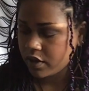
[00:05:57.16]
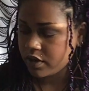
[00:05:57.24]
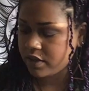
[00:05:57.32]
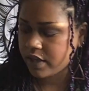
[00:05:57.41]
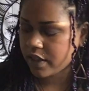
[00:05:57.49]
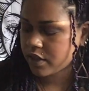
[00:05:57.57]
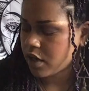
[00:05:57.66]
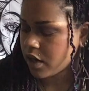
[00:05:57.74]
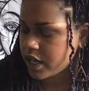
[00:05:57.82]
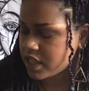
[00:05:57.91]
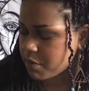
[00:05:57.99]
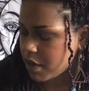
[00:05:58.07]
The Death
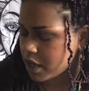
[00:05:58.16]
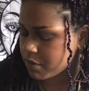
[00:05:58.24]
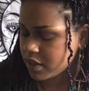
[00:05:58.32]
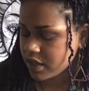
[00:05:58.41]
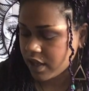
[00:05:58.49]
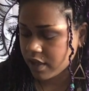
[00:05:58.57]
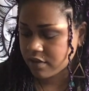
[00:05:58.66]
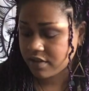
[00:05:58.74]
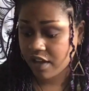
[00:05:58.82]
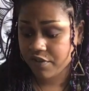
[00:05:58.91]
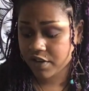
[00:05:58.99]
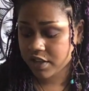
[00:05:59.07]
card at the bottom of the deck.
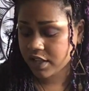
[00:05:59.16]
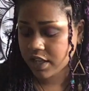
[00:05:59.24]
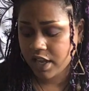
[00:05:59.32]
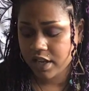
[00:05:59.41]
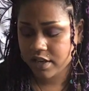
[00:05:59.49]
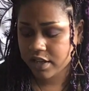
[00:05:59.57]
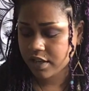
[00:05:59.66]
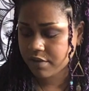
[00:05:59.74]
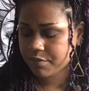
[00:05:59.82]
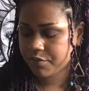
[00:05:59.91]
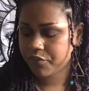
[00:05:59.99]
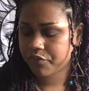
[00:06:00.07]
Definitely an ending.